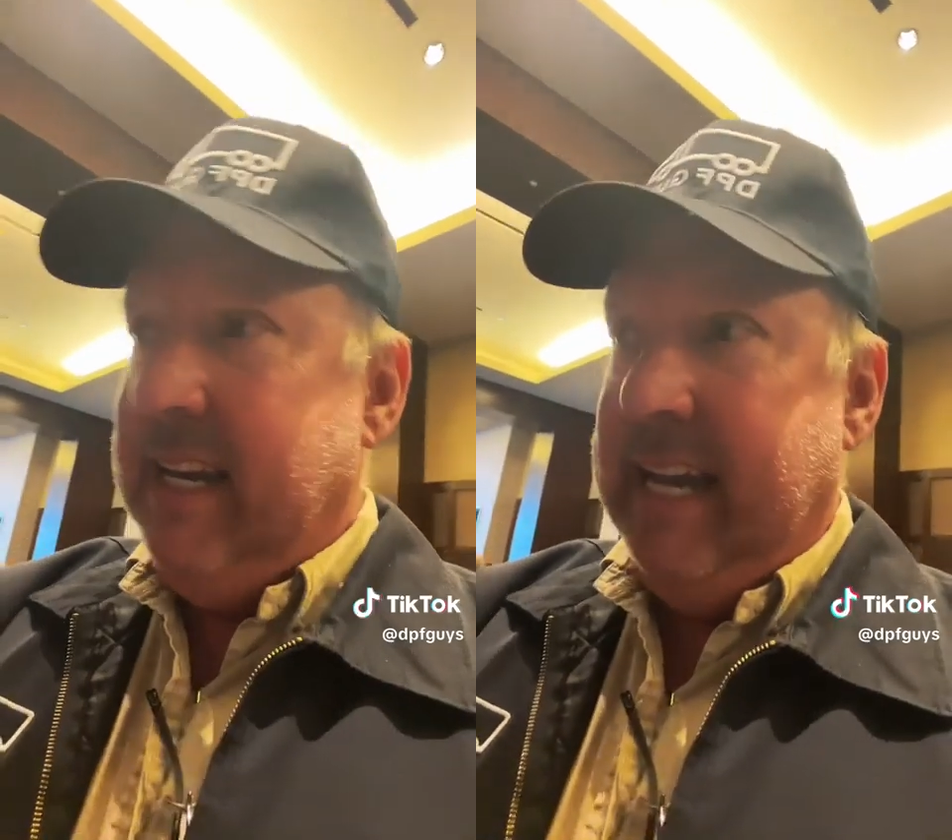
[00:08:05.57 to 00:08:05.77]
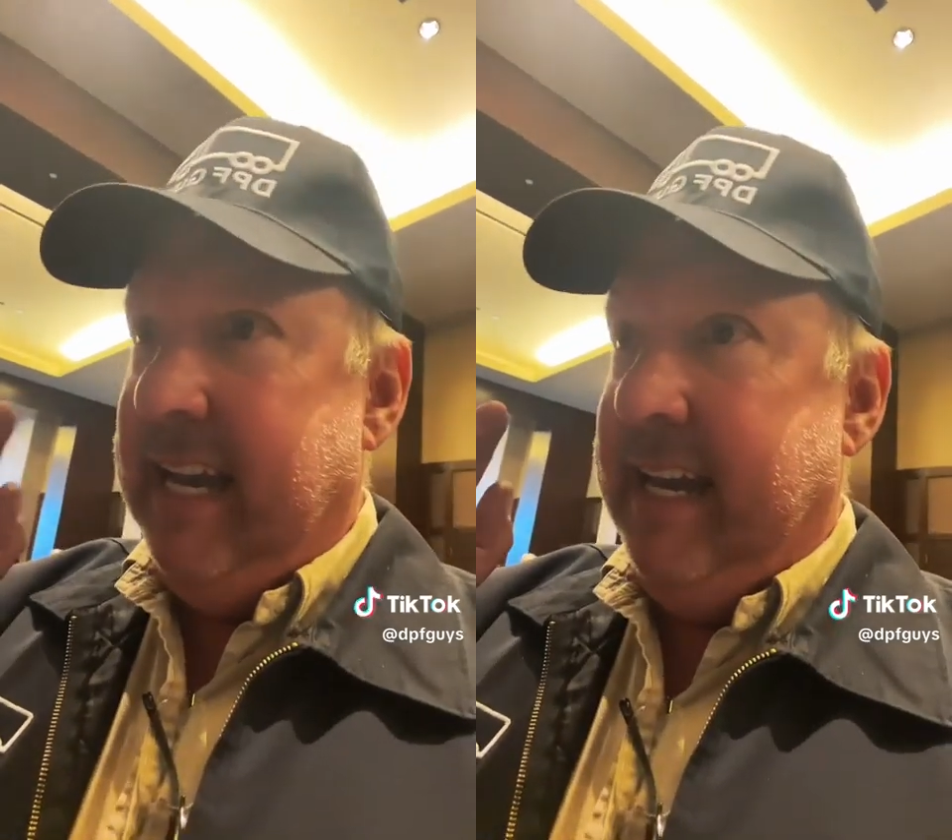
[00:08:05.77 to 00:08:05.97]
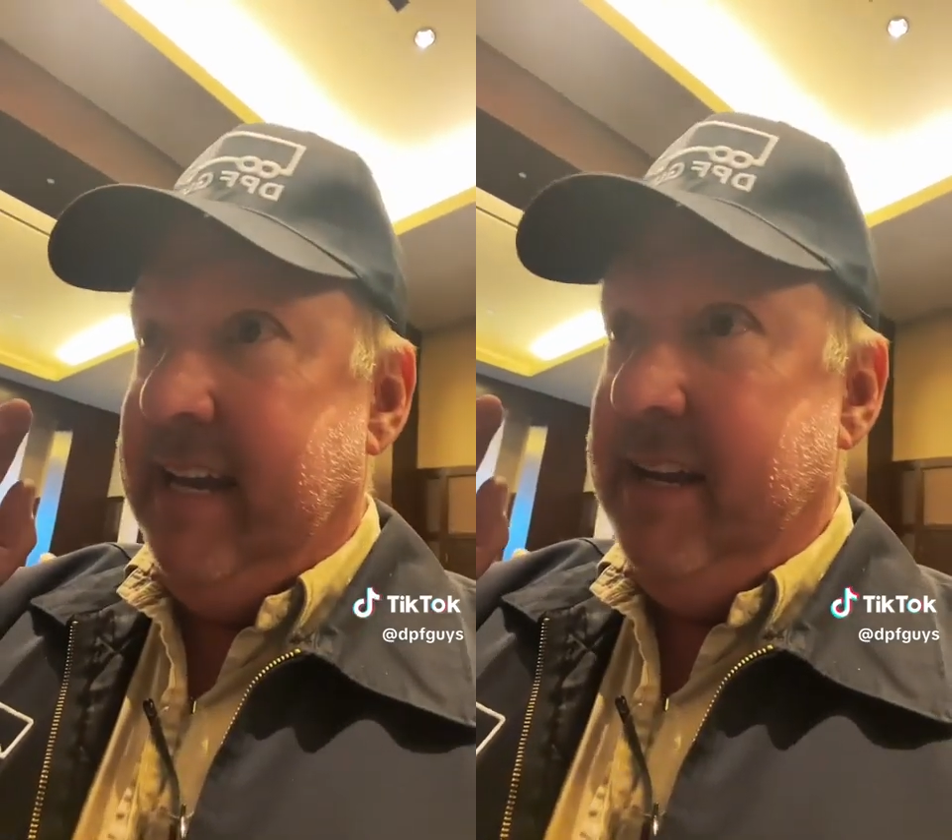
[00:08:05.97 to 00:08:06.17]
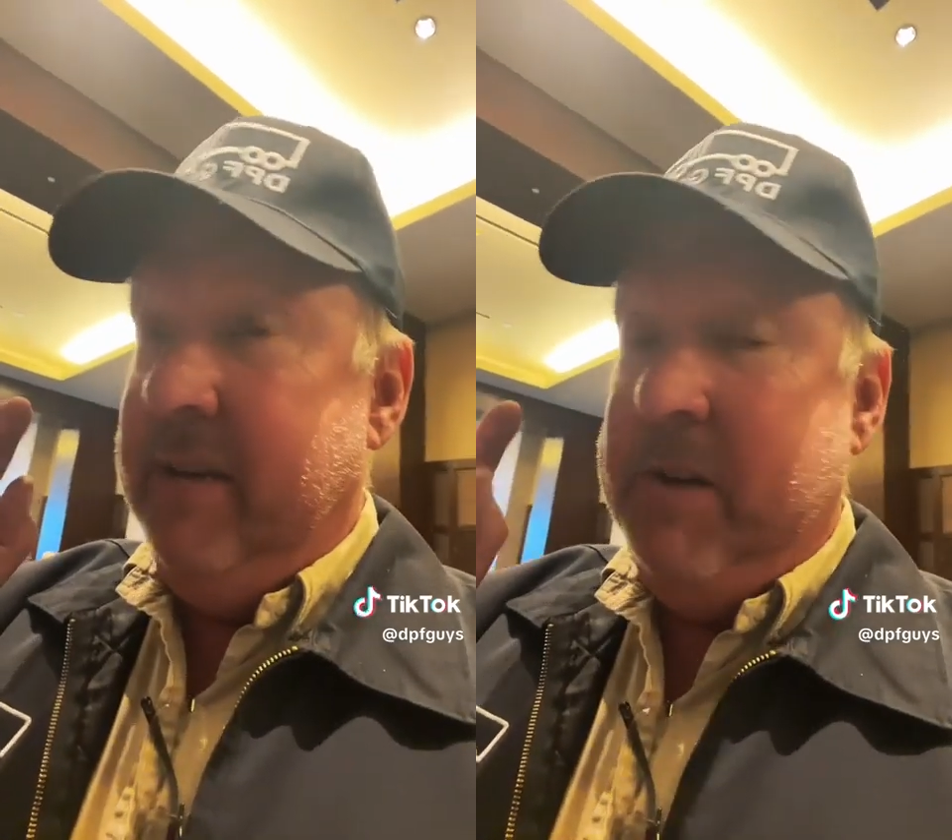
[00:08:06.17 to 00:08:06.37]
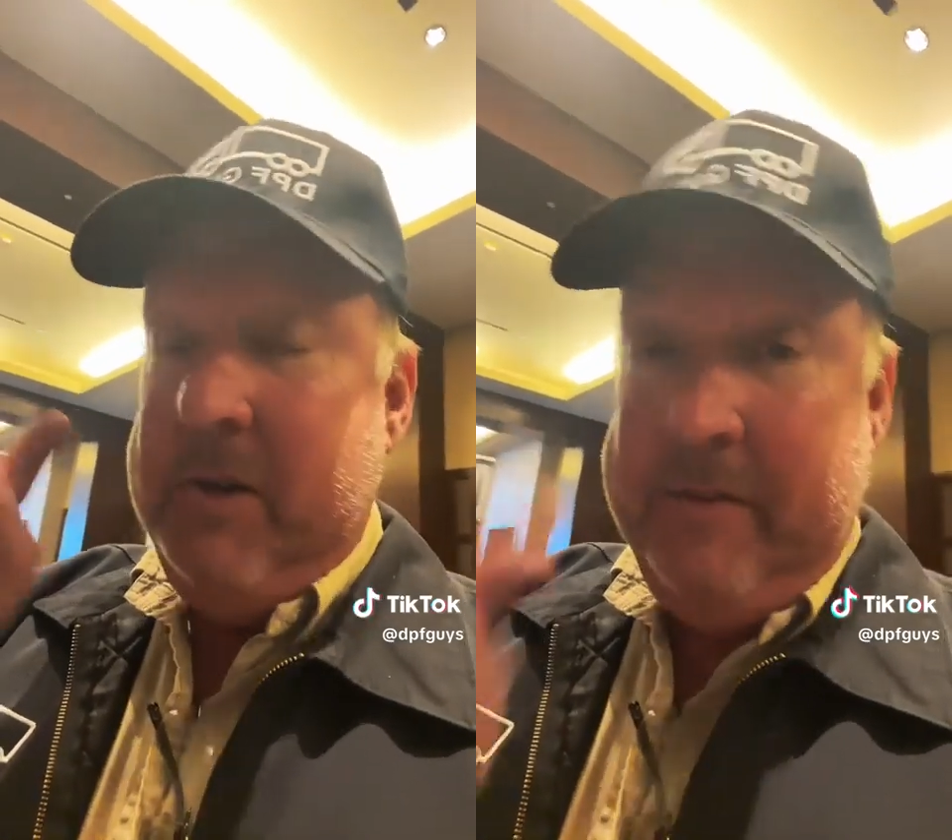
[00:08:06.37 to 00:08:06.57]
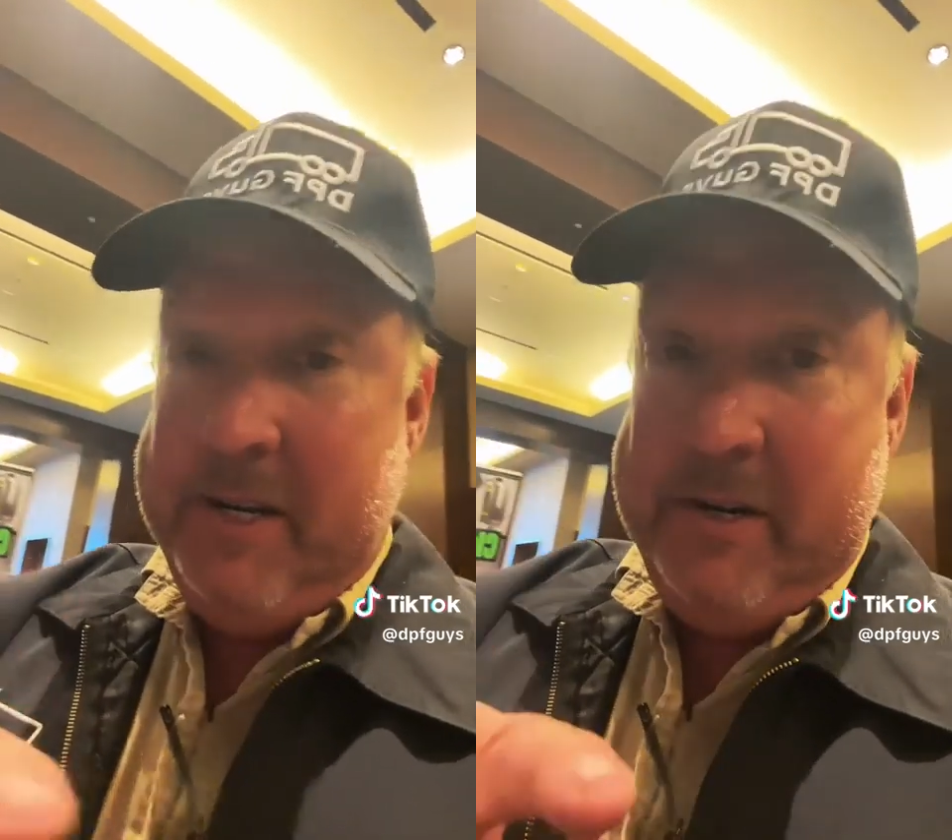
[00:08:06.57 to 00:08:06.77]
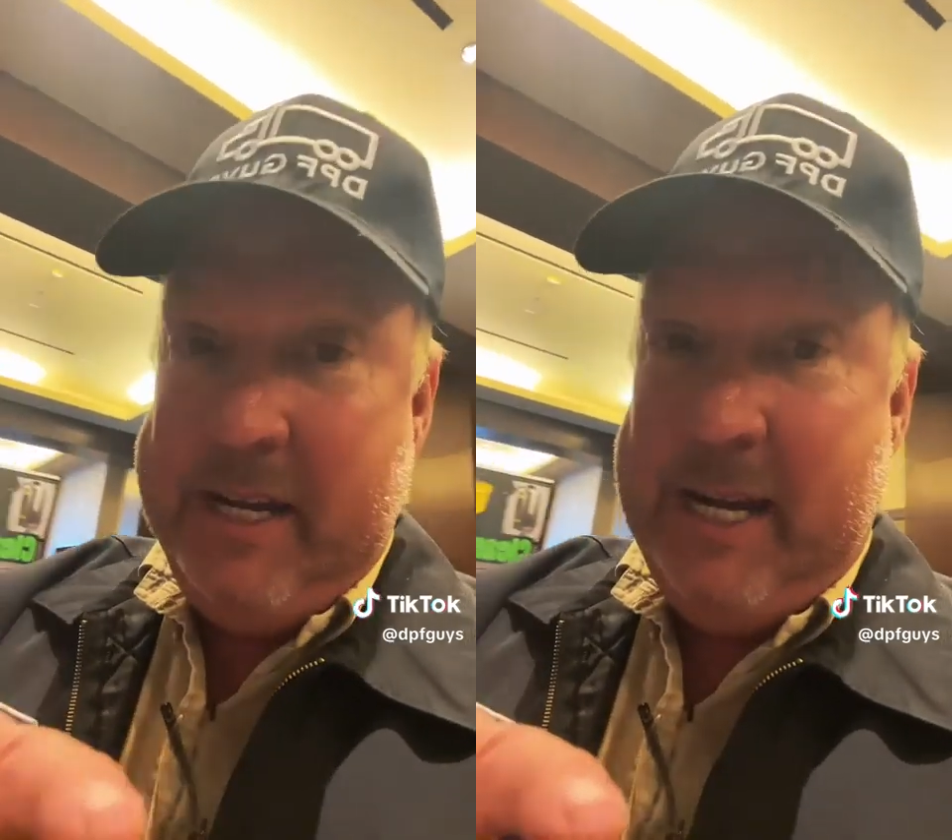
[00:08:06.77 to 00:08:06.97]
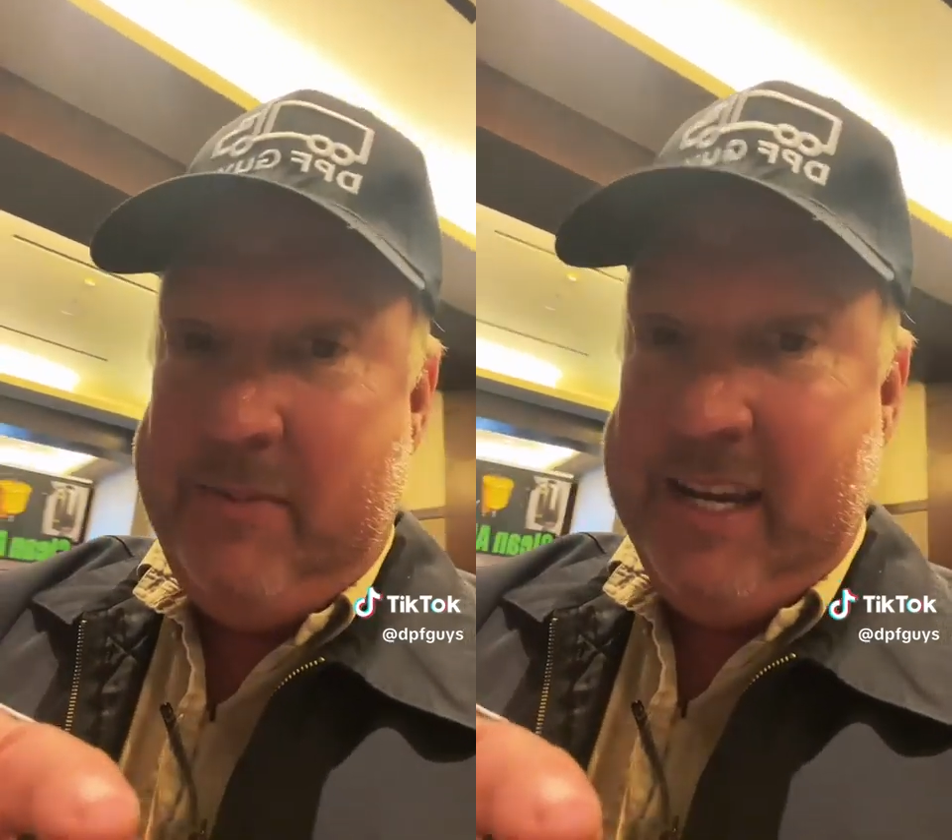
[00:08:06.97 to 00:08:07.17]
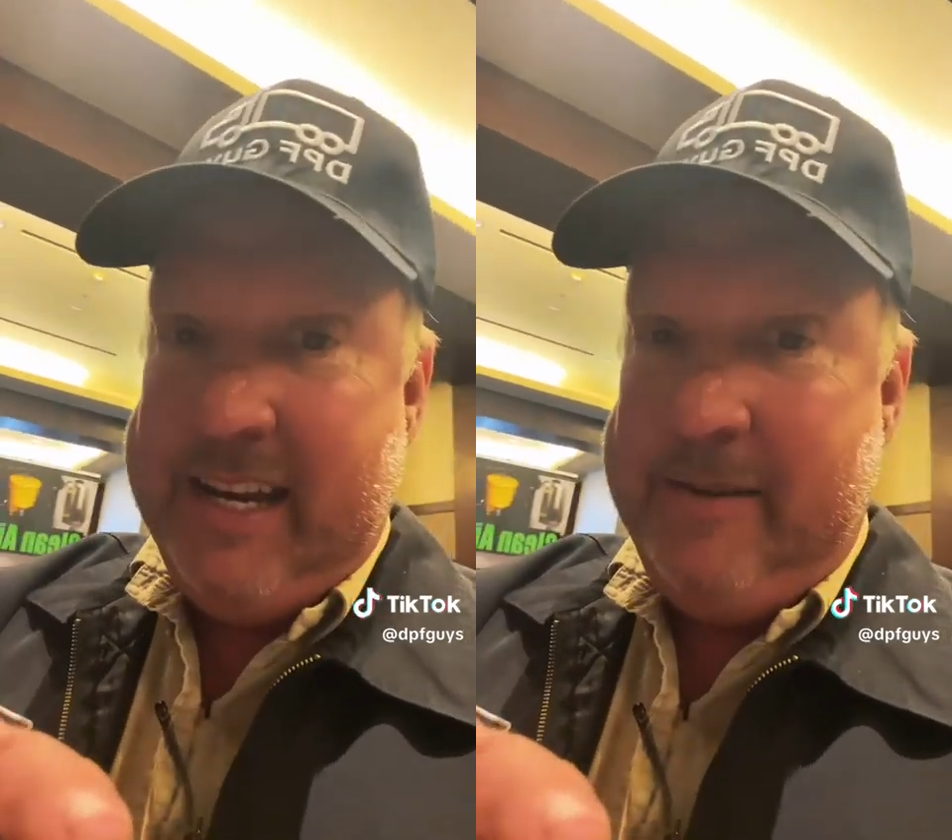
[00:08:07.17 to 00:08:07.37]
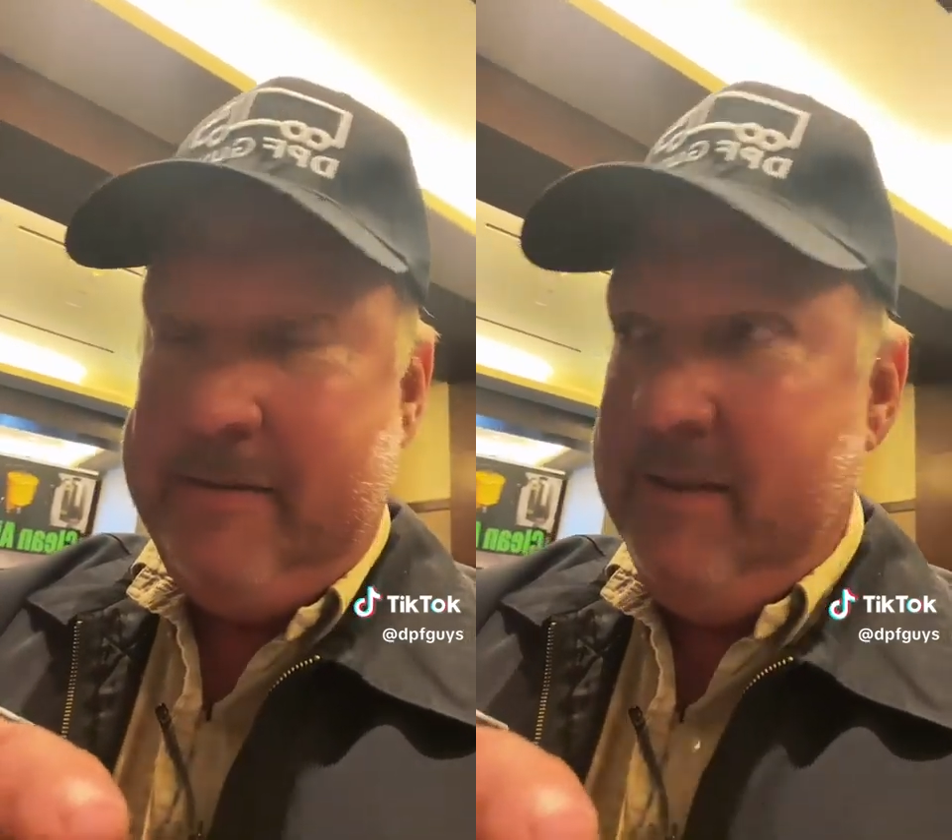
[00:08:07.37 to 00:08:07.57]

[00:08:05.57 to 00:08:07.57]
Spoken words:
And if you do have a dirty DPF,